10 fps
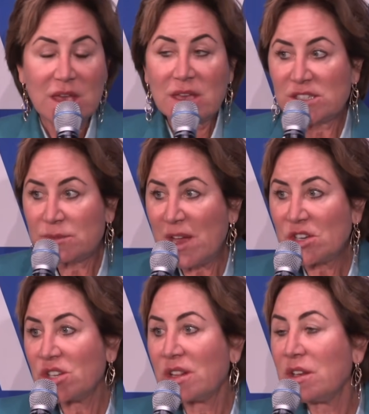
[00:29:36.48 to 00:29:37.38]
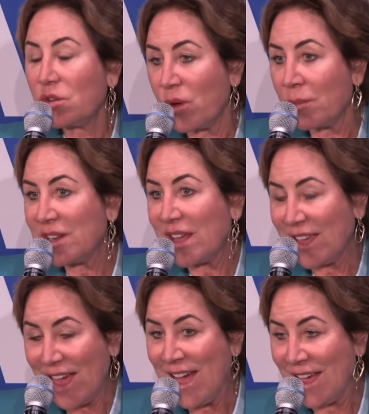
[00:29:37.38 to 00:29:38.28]
especially the women that
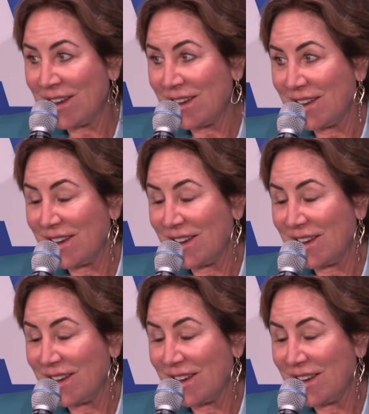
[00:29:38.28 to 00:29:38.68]
can,